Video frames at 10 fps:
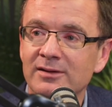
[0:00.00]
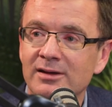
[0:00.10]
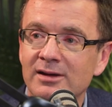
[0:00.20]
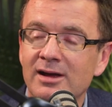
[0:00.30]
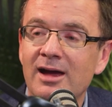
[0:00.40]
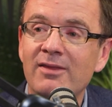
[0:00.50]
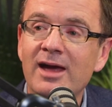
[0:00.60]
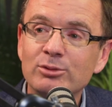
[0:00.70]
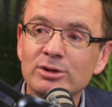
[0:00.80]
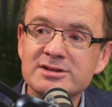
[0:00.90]
And
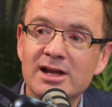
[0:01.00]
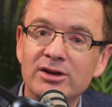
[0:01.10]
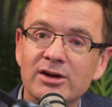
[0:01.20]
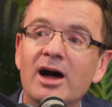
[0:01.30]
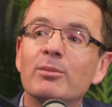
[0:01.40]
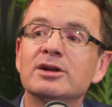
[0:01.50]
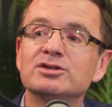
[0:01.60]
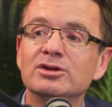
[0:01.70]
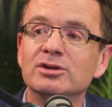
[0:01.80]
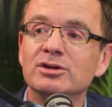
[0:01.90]
that will tell you how
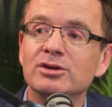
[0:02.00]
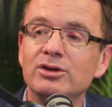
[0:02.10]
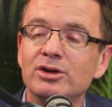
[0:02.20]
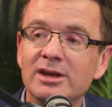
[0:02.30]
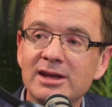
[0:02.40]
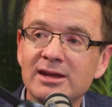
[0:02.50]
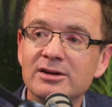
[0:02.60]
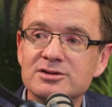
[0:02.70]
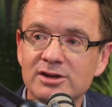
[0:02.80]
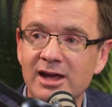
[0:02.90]
much you need
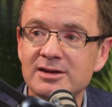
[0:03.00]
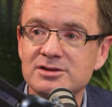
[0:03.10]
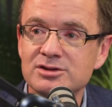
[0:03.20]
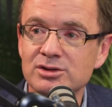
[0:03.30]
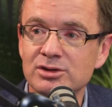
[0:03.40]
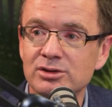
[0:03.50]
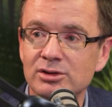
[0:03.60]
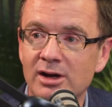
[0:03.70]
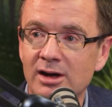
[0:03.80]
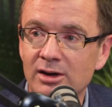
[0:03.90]
to get to
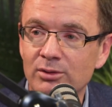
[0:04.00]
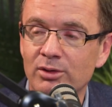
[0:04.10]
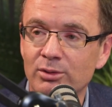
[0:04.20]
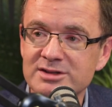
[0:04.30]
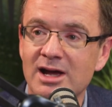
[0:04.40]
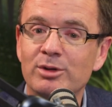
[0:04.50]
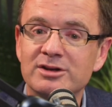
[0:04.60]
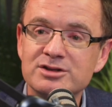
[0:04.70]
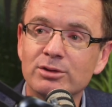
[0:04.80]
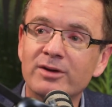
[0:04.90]
retirement.
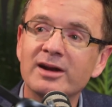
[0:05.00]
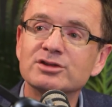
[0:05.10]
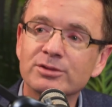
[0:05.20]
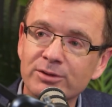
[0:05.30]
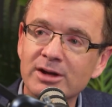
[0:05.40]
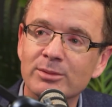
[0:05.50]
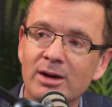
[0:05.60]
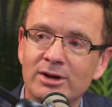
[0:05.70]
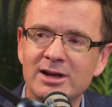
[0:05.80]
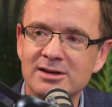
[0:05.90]
It's your financial freedom
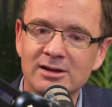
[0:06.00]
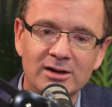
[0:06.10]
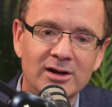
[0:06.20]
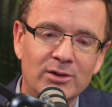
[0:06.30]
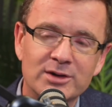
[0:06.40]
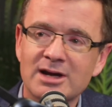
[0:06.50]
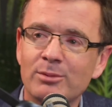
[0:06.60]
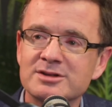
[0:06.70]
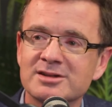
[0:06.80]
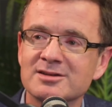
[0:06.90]
number.
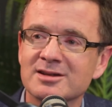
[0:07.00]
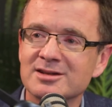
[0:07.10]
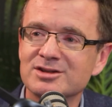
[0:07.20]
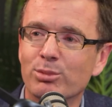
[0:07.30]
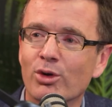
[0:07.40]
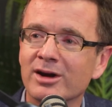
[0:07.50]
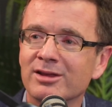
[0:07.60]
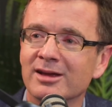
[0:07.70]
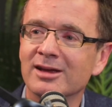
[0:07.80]
Retirement sounds like such a boring thing.